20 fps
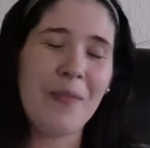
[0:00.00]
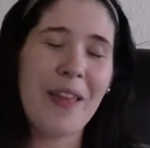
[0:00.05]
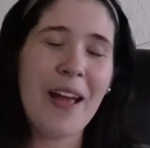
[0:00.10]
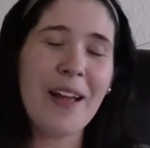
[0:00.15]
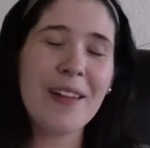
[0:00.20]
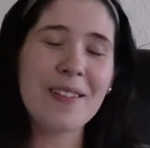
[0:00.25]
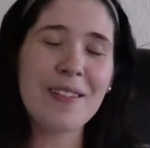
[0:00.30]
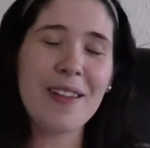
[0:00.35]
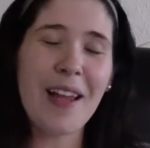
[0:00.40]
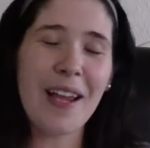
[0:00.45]

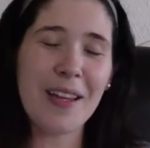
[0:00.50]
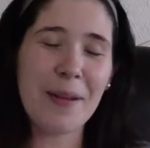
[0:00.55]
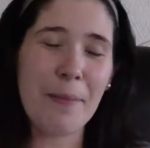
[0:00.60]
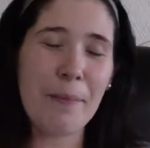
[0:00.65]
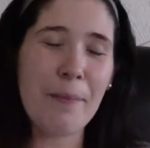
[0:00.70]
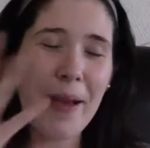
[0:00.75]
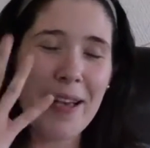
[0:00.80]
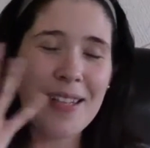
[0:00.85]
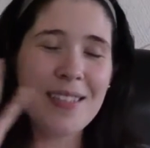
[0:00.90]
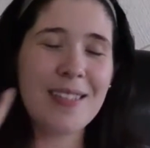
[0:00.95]
That's like the
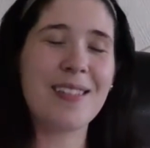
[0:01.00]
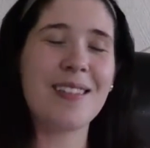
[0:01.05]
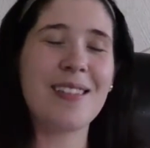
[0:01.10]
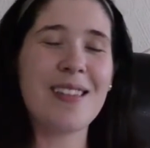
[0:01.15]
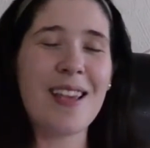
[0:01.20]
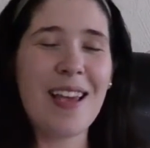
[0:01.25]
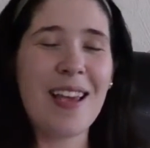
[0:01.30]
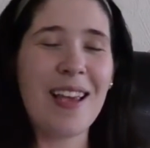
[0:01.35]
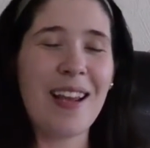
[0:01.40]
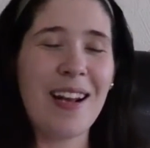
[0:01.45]
best
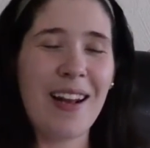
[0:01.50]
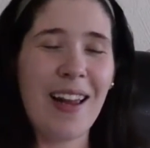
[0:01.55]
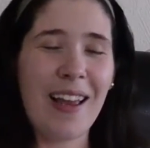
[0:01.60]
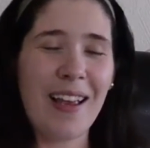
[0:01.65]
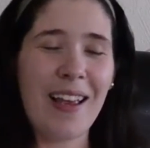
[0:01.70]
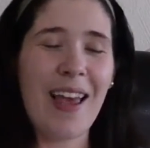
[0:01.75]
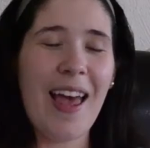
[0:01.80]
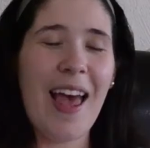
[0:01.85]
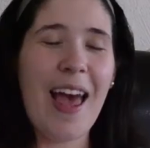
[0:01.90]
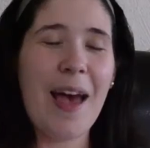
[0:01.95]
scene,
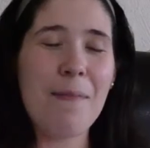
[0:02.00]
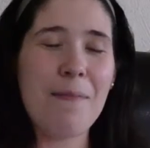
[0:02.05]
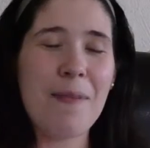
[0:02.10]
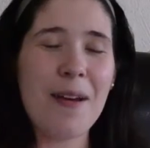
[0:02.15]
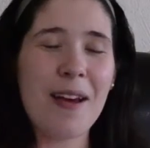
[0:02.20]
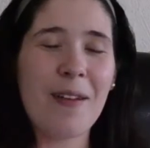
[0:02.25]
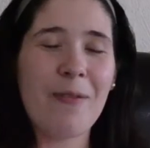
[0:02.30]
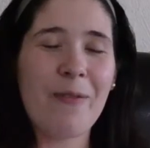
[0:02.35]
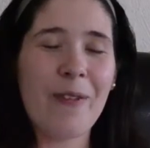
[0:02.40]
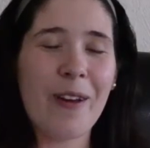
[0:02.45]
like
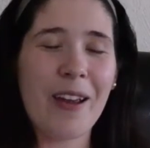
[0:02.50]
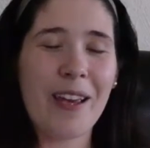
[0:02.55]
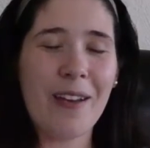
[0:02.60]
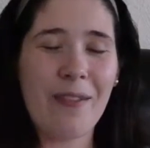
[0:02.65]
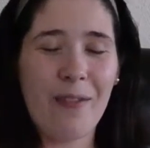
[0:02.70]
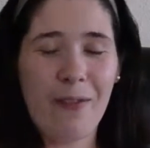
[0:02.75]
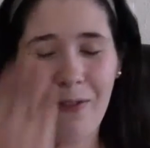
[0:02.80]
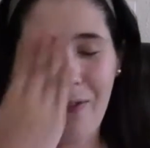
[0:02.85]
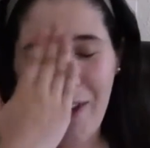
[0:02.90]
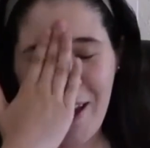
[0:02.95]
epic
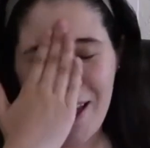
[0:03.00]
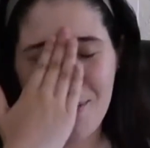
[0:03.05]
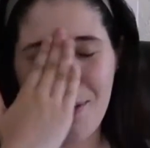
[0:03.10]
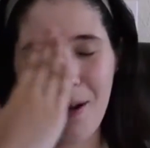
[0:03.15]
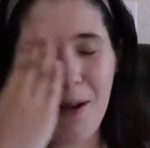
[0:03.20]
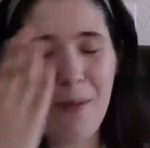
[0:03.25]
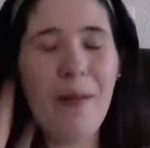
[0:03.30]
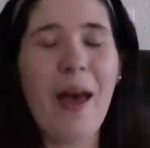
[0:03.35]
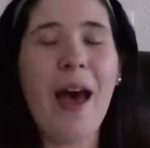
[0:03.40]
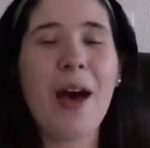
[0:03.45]
freaking
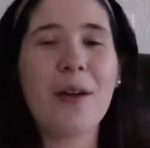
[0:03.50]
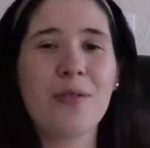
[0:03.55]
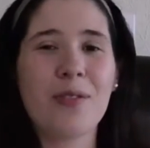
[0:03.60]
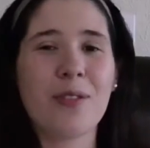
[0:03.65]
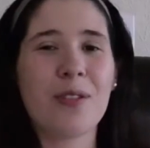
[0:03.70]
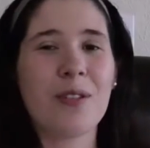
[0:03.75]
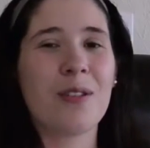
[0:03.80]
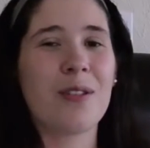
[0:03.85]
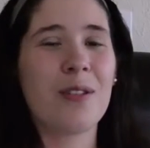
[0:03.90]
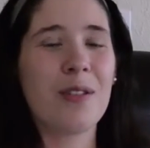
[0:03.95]
facepalm
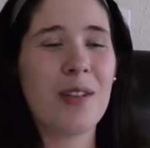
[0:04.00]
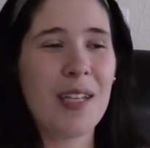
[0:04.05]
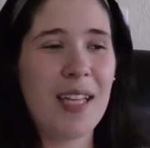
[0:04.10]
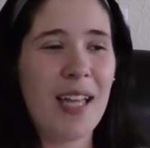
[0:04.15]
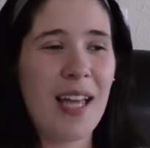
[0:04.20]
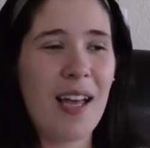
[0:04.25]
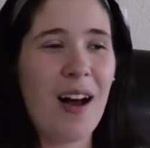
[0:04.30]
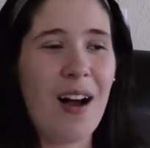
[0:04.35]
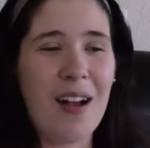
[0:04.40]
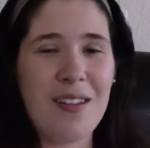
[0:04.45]
after
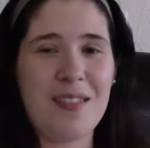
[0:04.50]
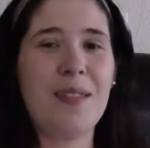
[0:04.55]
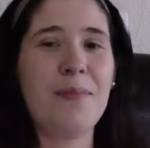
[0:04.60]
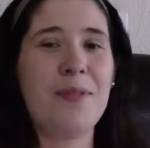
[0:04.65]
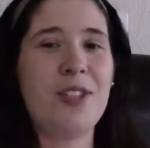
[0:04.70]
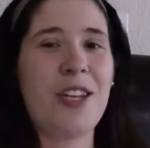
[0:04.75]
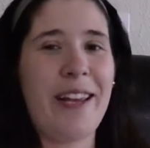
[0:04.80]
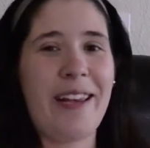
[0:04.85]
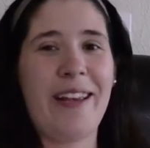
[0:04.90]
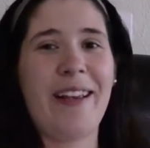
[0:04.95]
Awesome
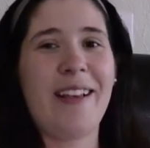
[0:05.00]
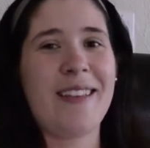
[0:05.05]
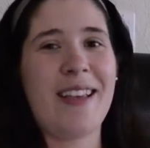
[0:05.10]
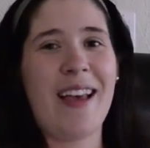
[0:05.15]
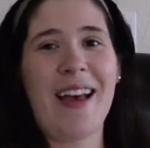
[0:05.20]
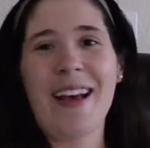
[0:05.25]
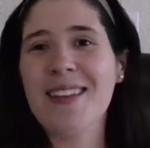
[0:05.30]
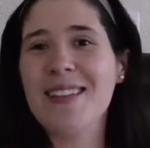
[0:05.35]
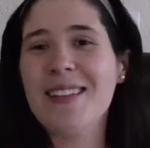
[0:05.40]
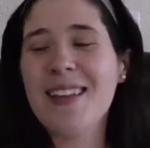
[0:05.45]
shaking his
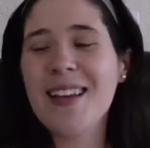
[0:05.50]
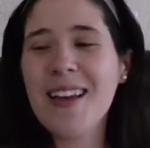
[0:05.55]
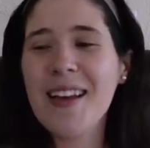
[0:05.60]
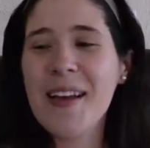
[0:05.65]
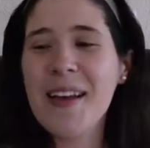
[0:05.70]
ass.